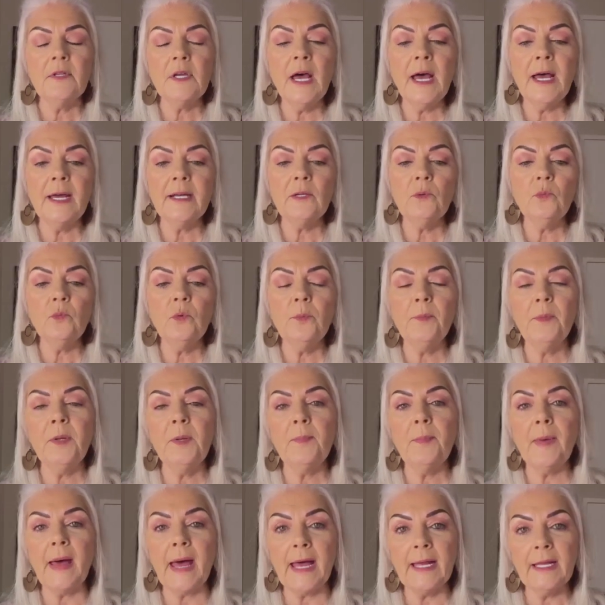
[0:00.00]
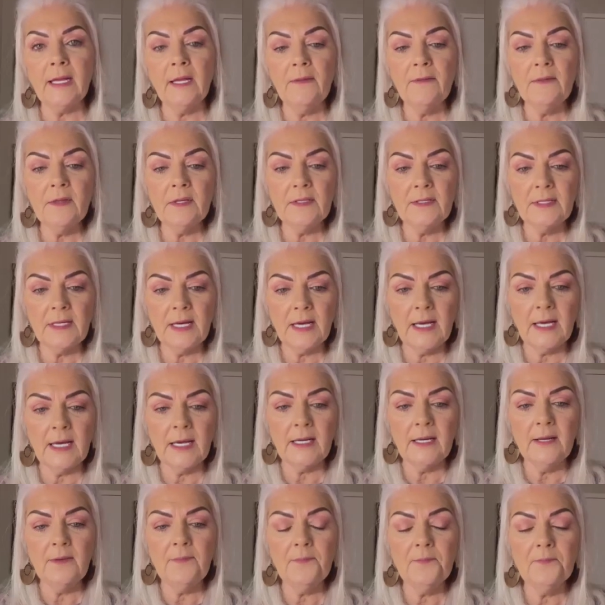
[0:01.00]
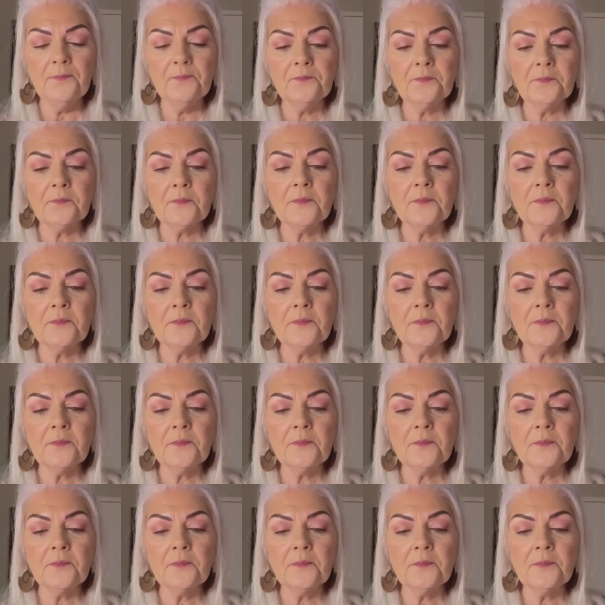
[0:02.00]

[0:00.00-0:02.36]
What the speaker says: the title will be Back in the Day.